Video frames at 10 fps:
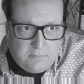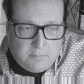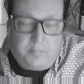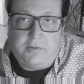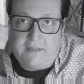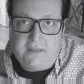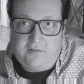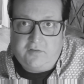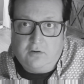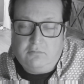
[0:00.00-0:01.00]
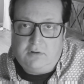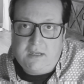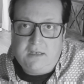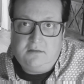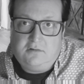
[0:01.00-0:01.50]
Please don't
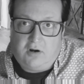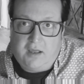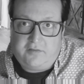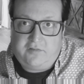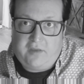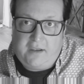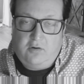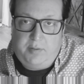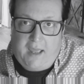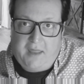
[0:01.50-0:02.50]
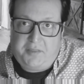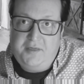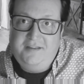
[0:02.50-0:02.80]
read Crossed Psychopath.